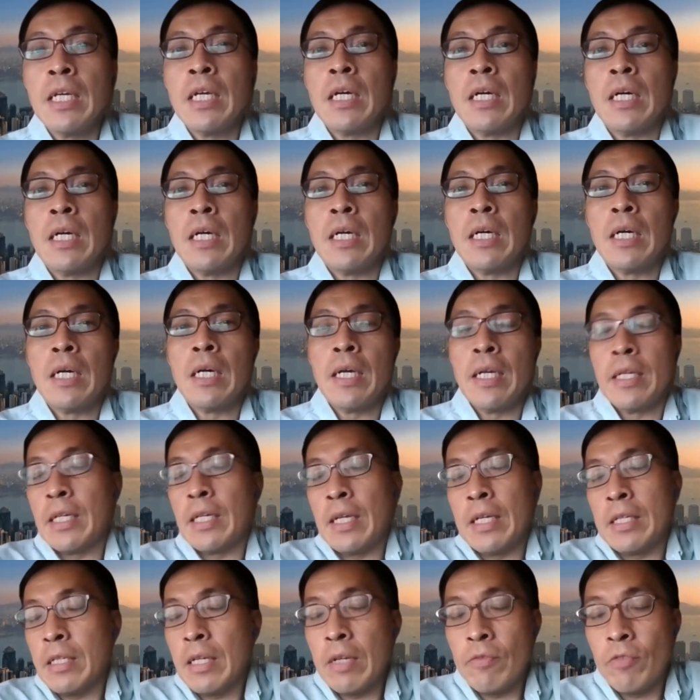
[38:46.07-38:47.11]

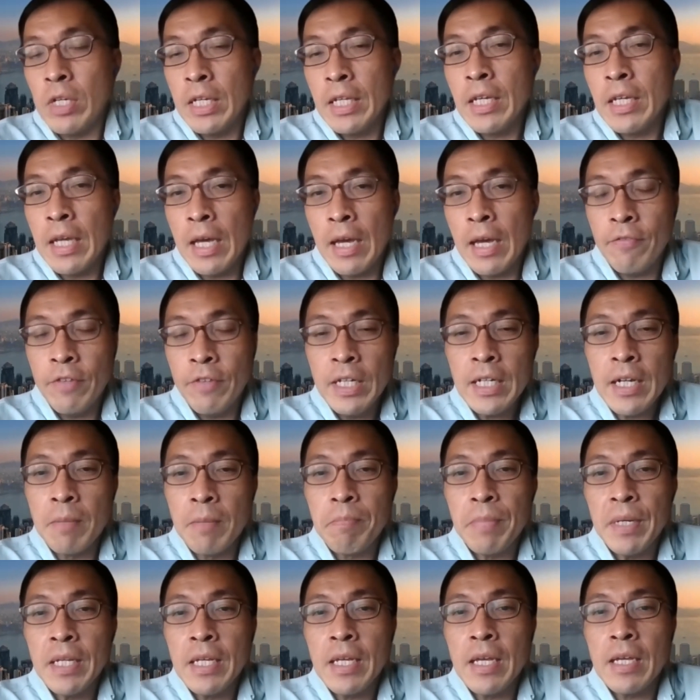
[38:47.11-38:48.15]
And really every
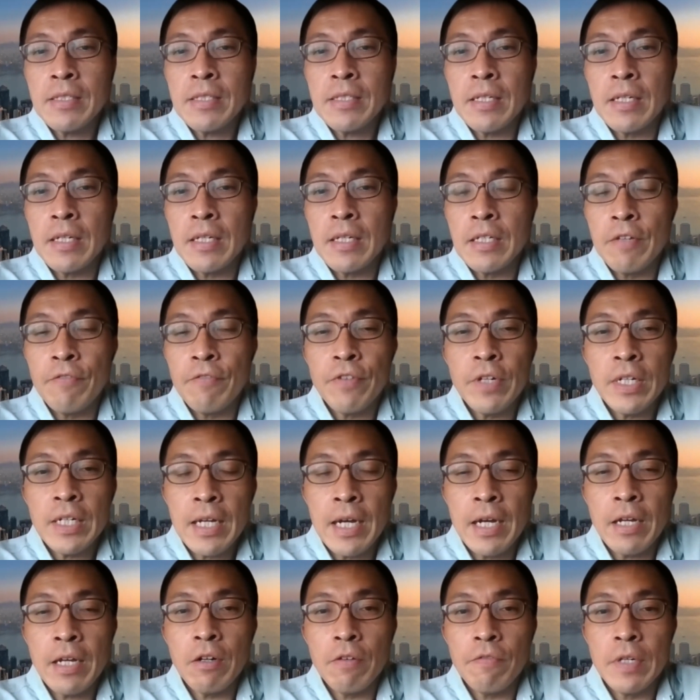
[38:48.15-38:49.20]
company has a different
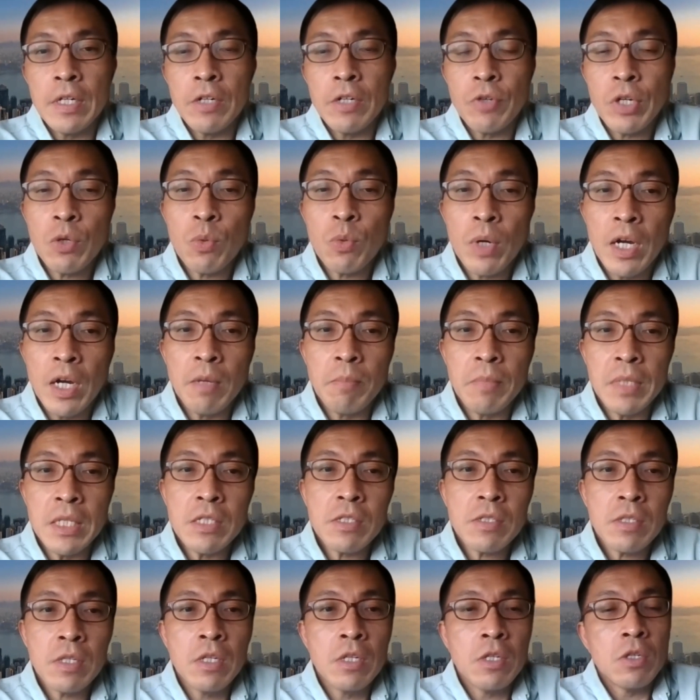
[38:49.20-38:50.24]
kind of
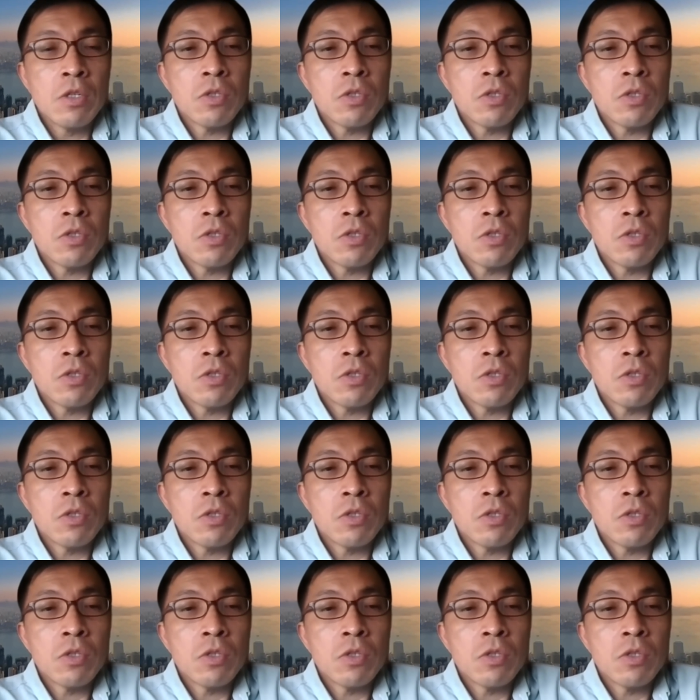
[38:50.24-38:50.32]
requirements.